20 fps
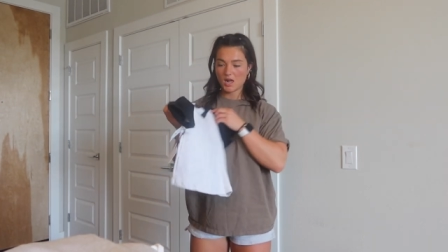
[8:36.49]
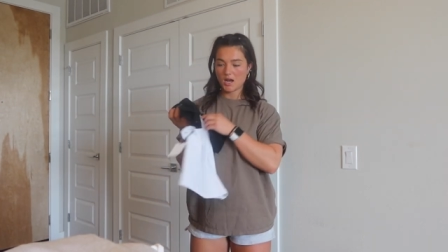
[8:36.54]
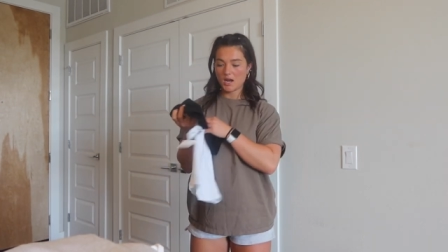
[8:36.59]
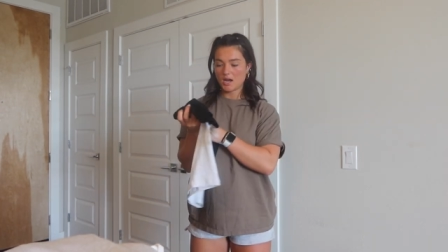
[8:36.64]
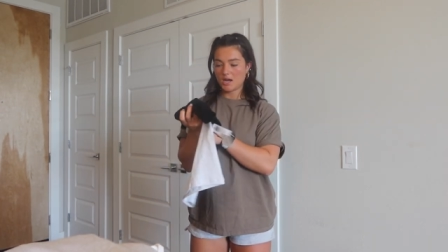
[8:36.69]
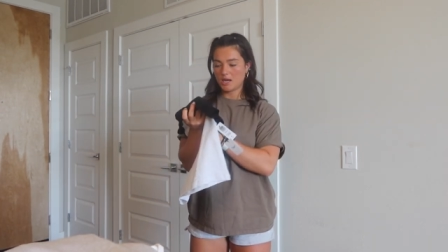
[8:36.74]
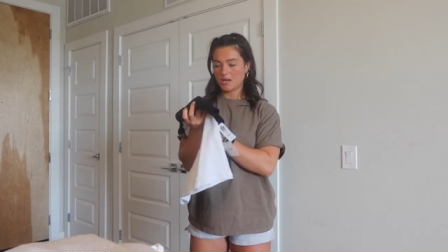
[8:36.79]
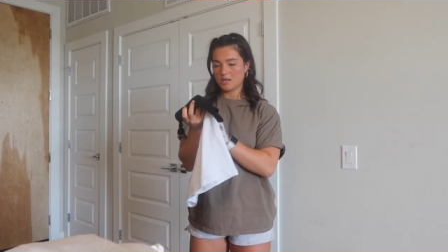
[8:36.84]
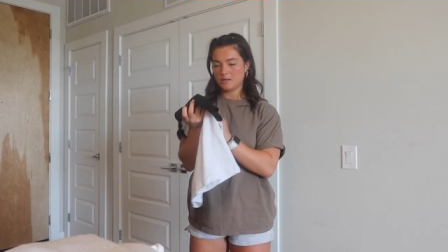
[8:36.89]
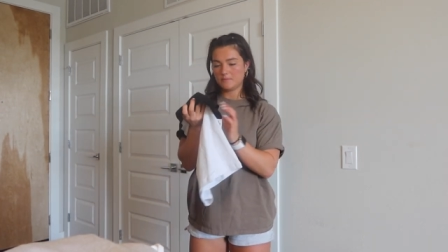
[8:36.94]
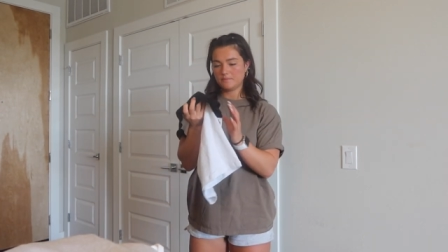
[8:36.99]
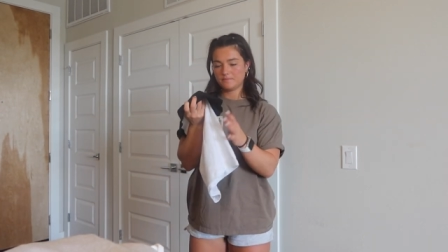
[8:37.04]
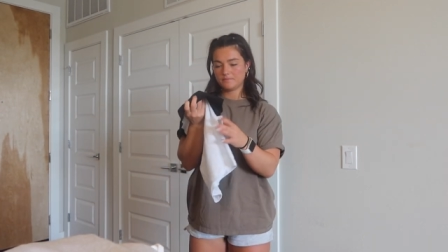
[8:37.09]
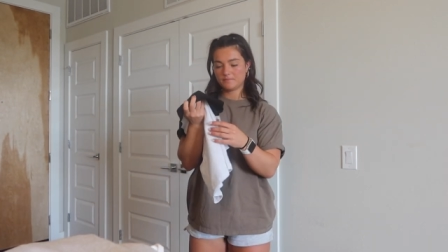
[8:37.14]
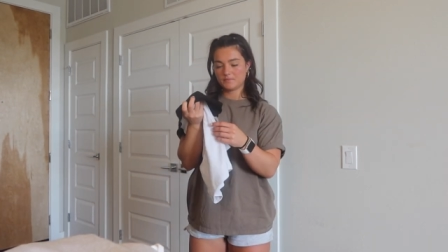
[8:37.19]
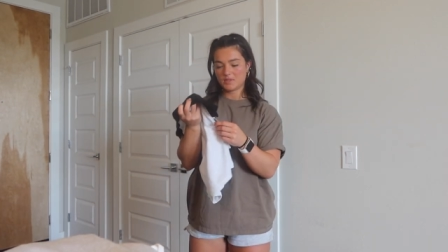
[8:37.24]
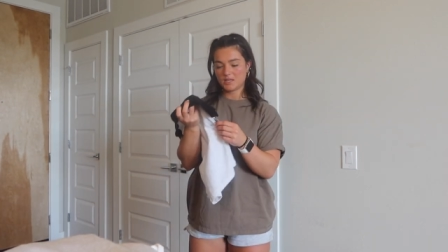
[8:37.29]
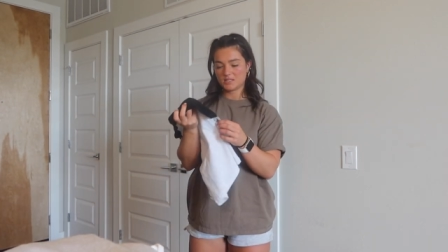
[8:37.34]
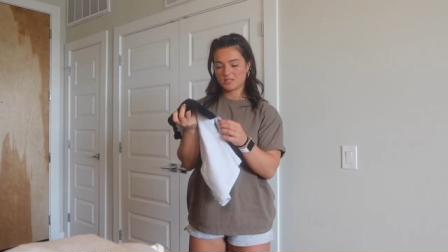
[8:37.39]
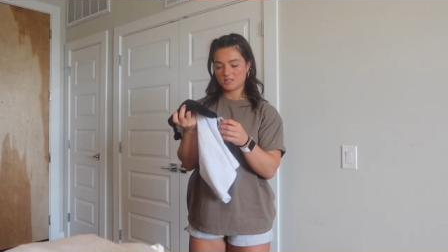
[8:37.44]

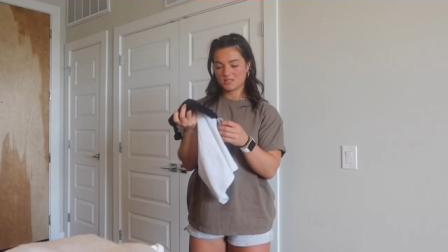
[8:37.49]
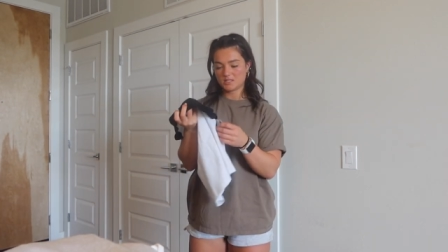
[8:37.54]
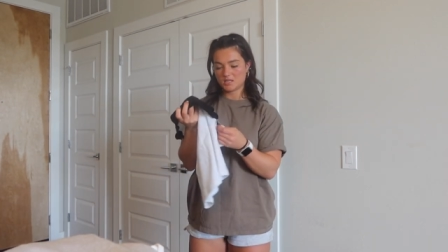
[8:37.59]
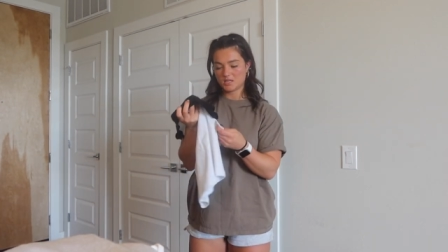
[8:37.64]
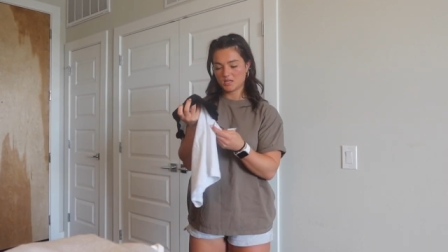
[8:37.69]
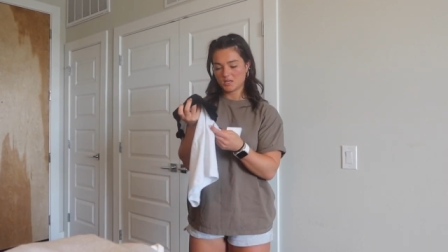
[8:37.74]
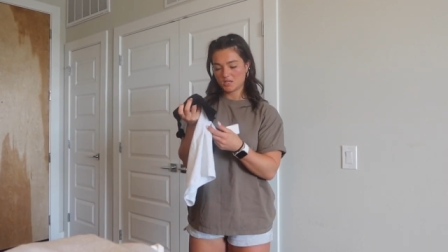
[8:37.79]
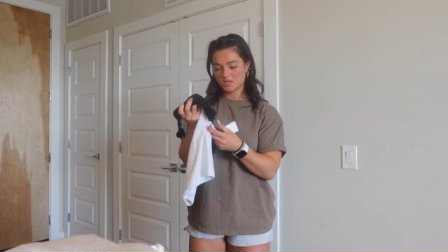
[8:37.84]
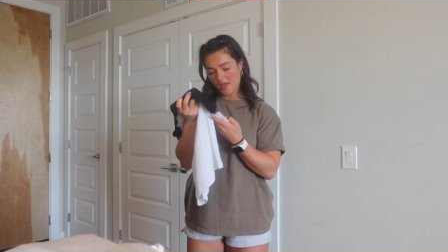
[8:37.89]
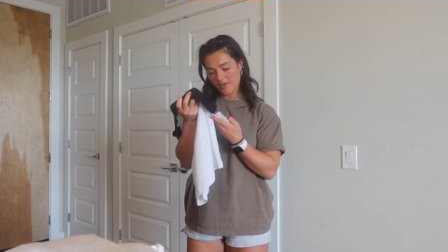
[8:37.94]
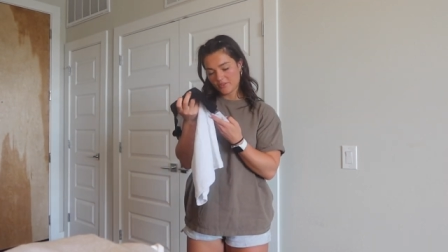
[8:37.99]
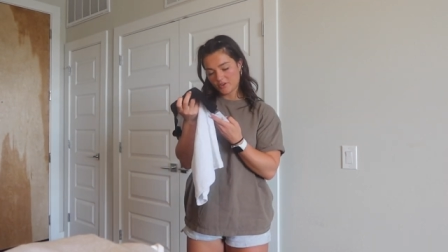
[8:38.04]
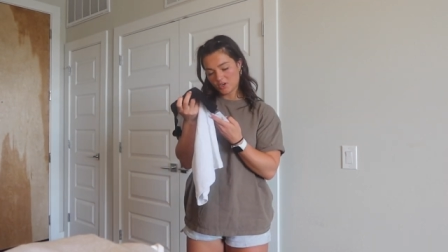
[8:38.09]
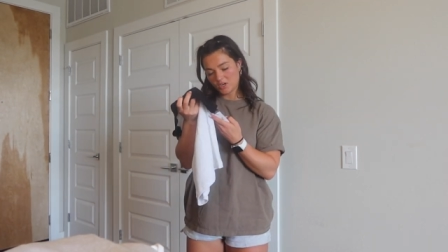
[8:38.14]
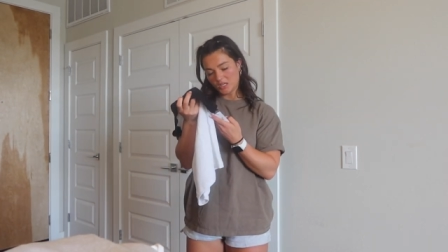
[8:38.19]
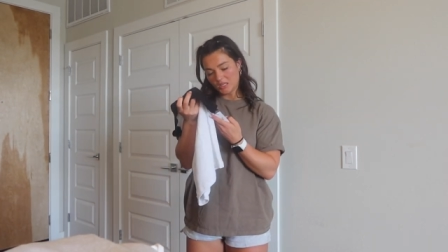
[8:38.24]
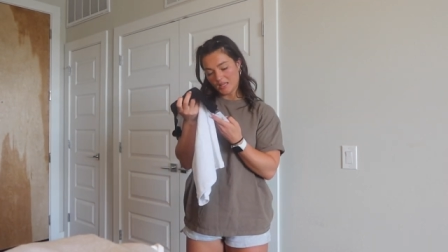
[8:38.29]
Um, it's the Heather